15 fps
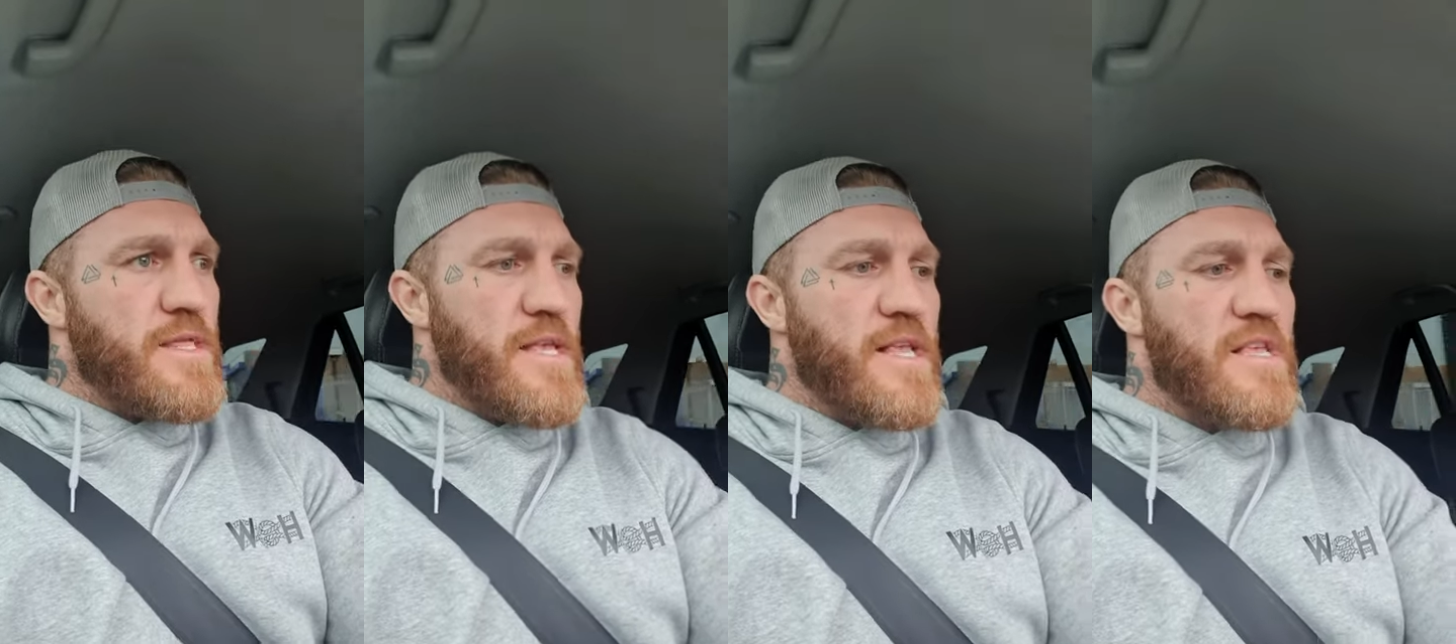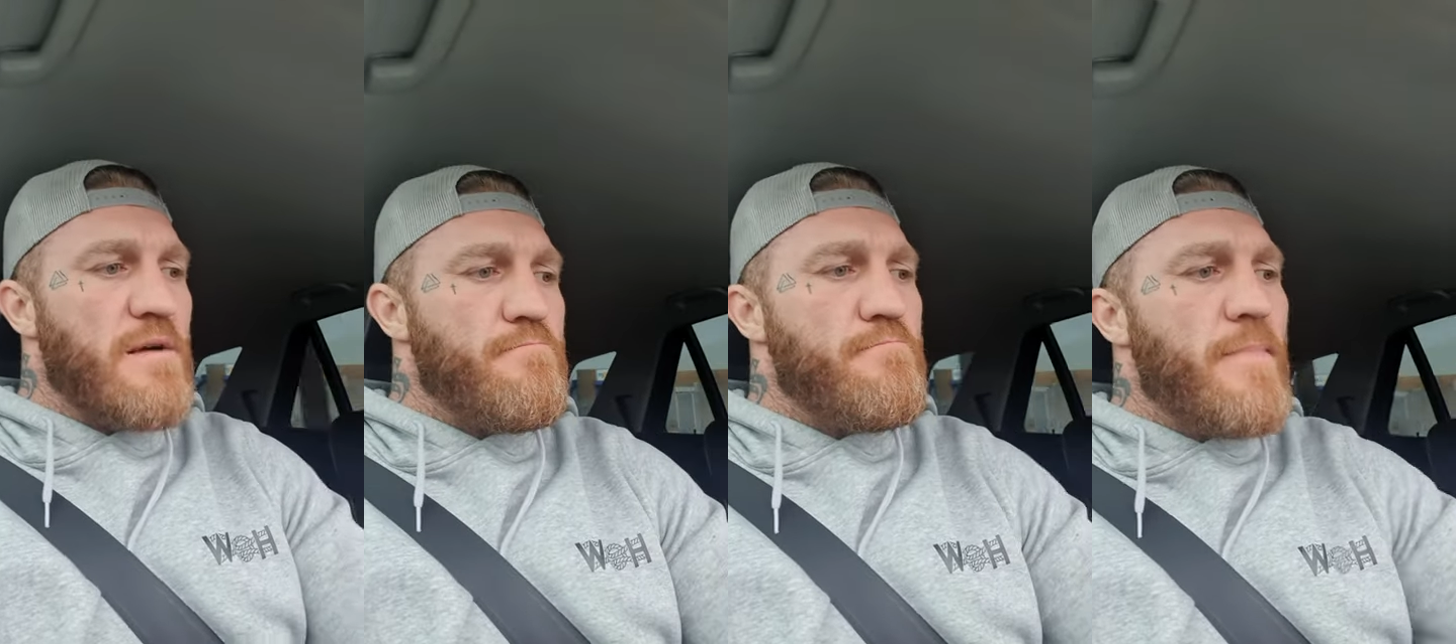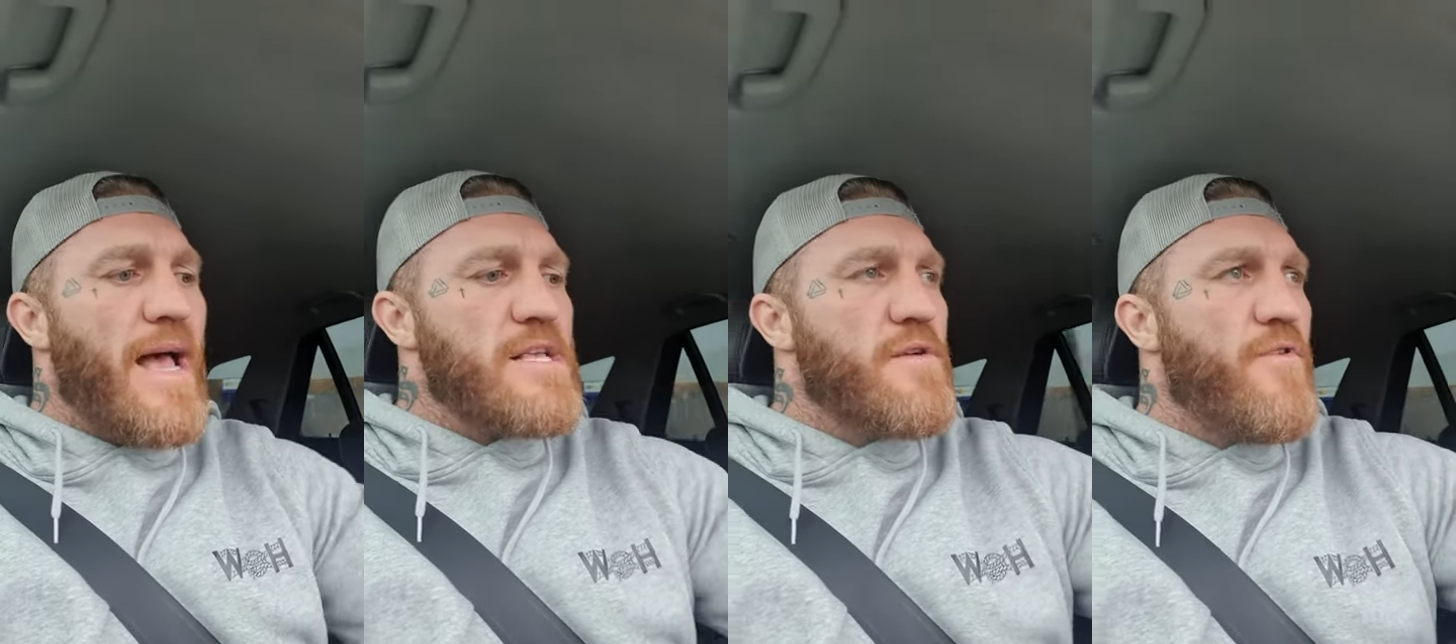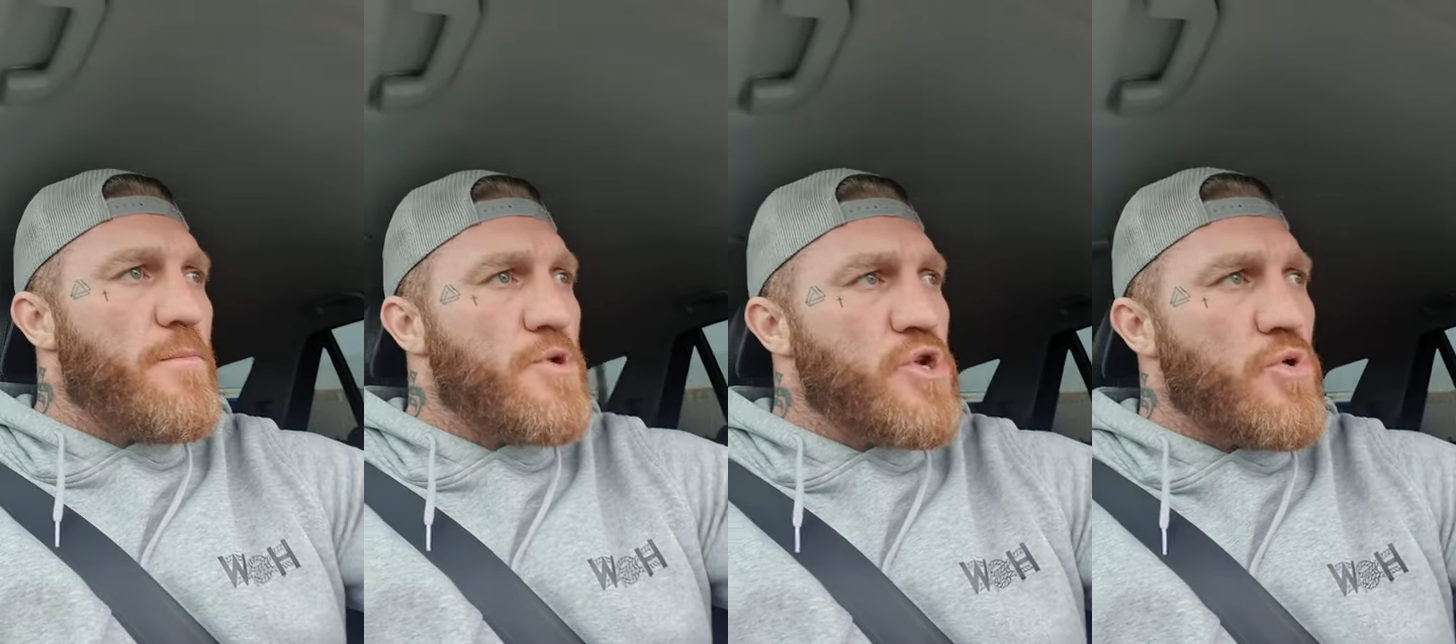This is a
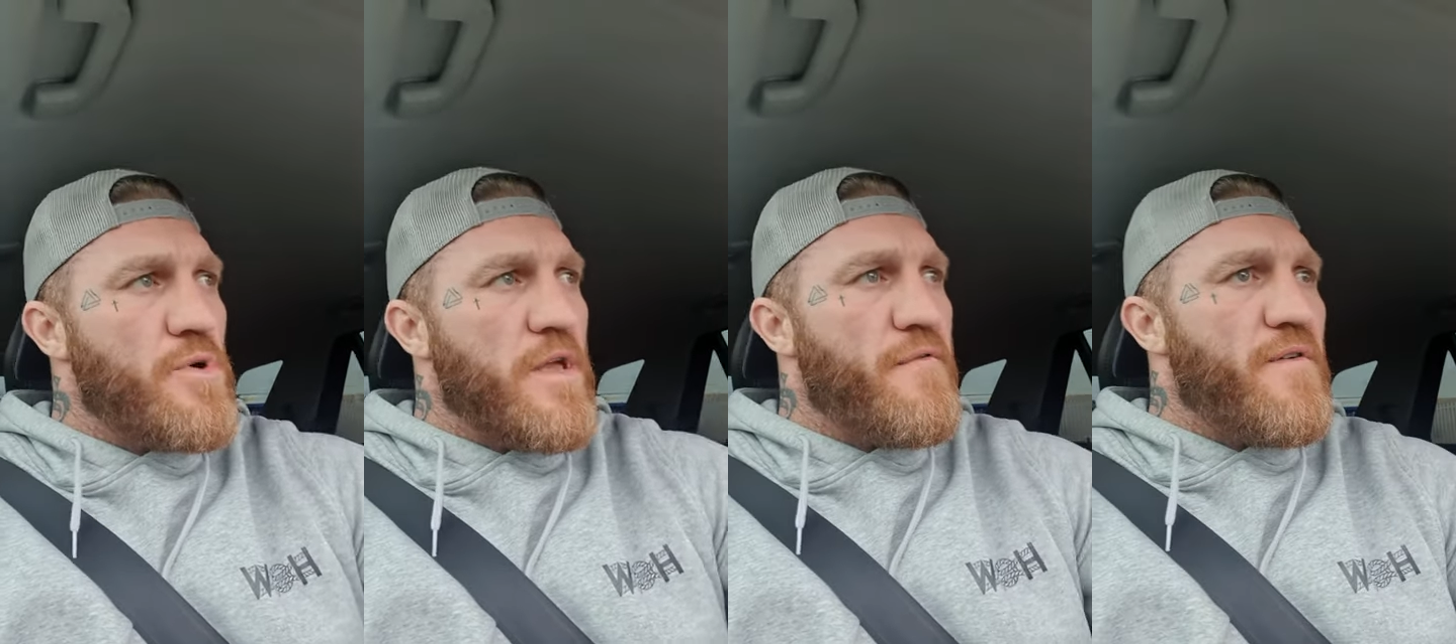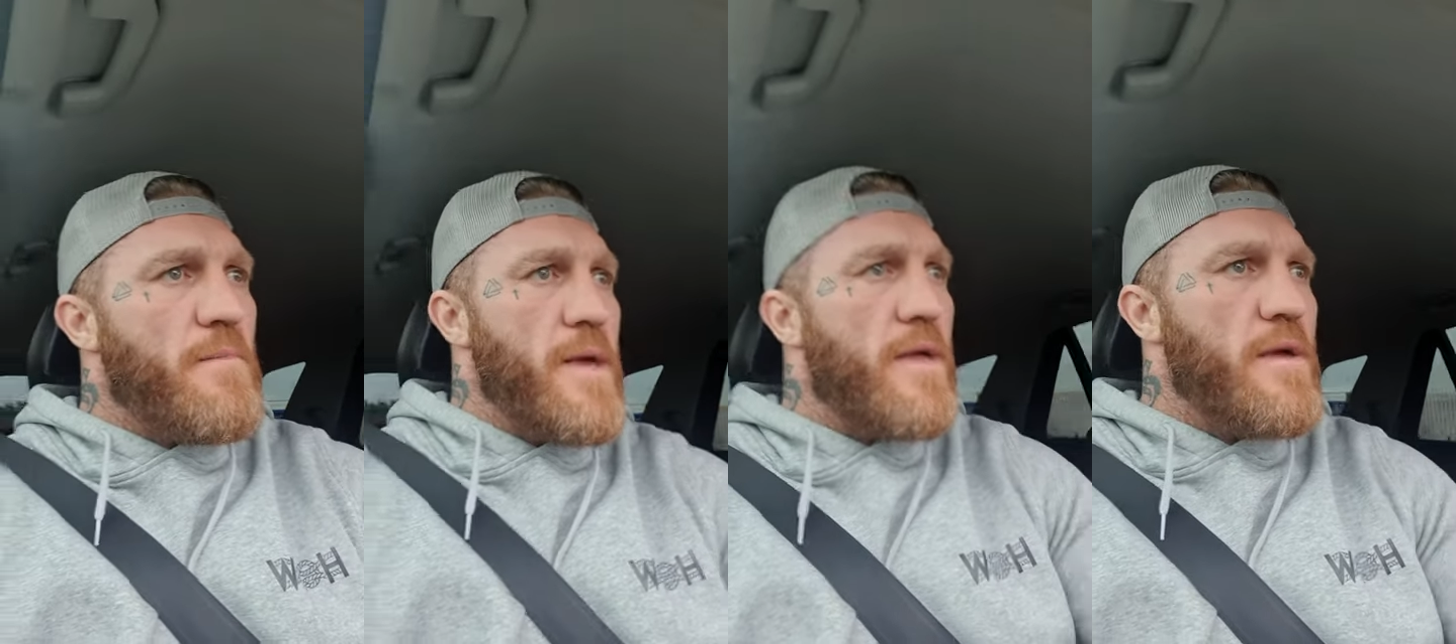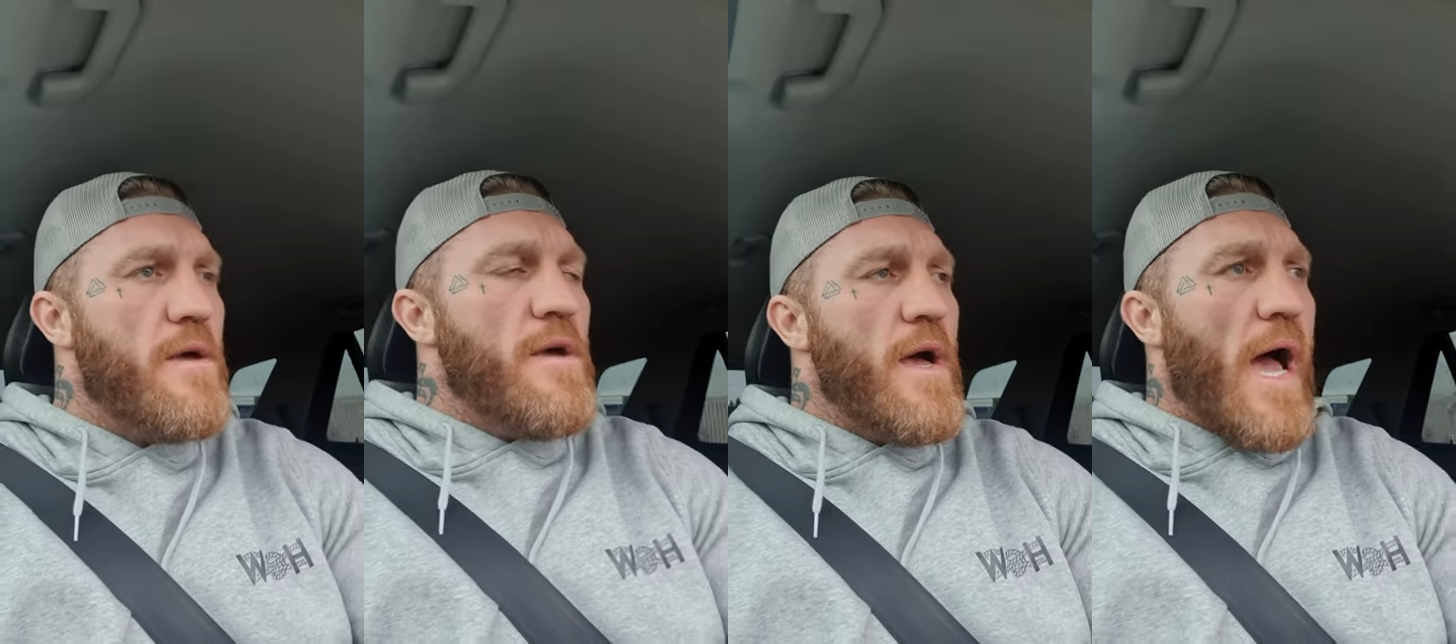massive opportunity for me,